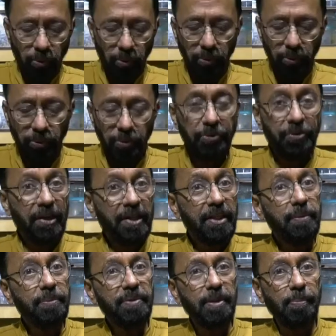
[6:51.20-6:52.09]

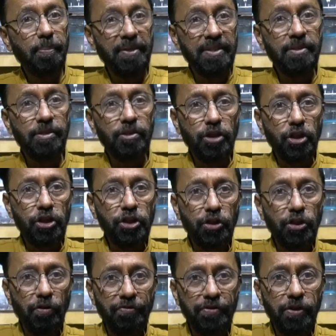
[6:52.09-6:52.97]
Ready with the
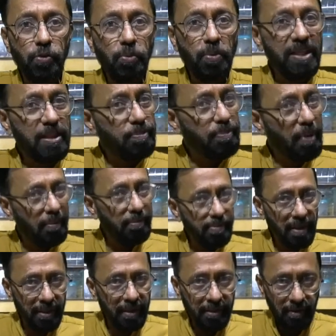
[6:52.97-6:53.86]
presentation of sweet
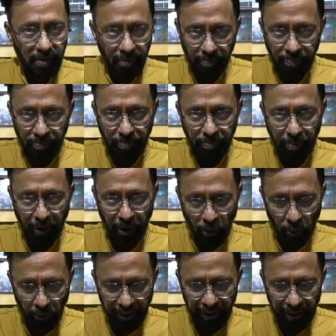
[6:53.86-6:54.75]
pumpkin
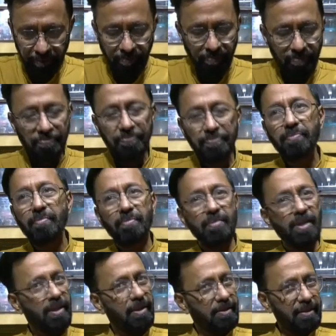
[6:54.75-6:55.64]
pakodi.
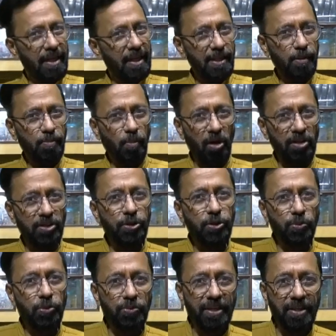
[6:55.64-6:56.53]
Nice
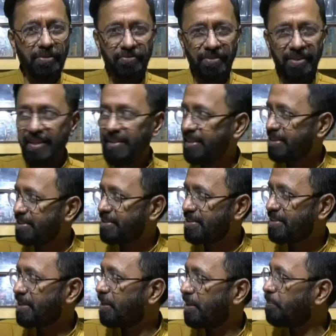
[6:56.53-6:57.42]
monsoon evening. It's
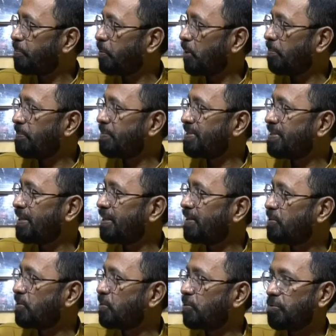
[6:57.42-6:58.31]

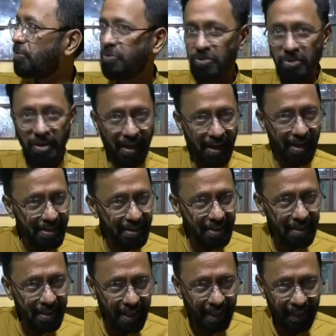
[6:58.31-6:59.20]
promising to
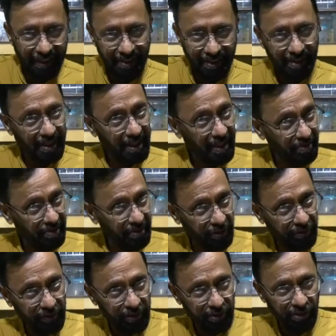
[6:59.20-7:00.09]
rain, and even
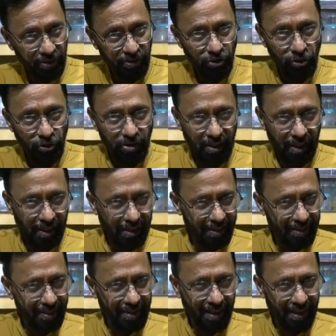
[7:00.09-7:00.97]
if it's a drizzle,
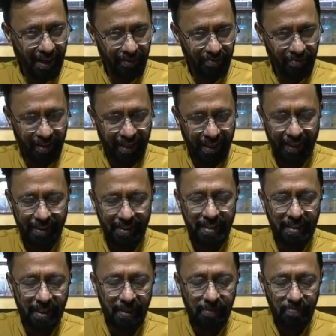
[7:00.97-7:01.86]
it's a lively idea.